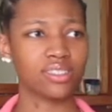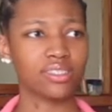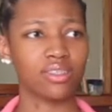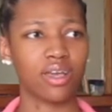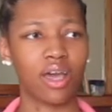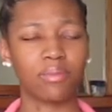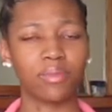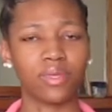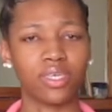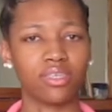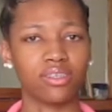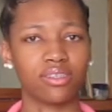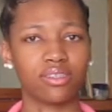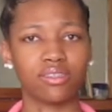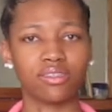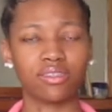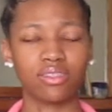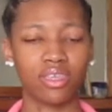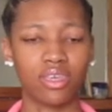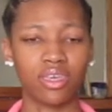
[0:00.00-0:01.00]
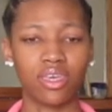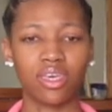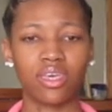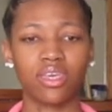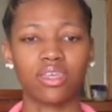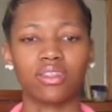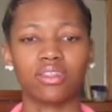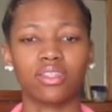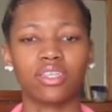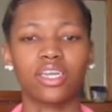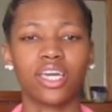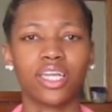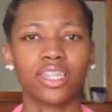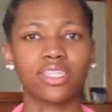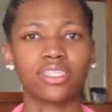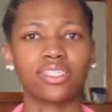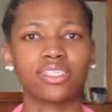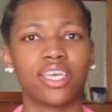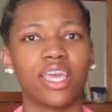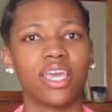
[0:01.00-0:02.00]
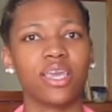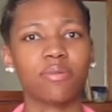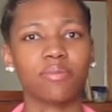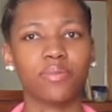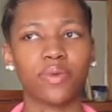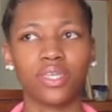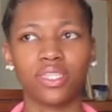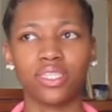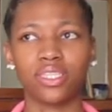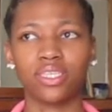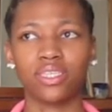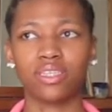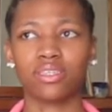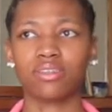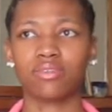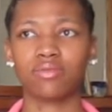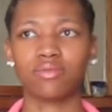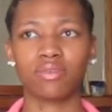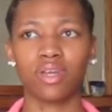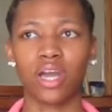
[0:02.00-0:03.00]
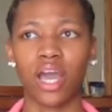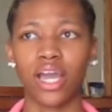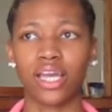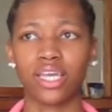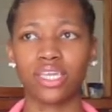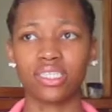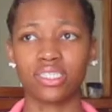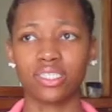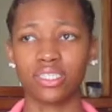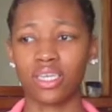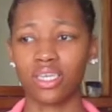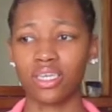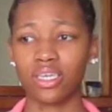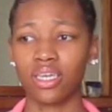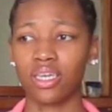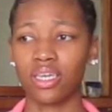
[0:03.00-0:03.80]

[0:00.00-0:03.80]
I mean, look at the tape, and then I guess they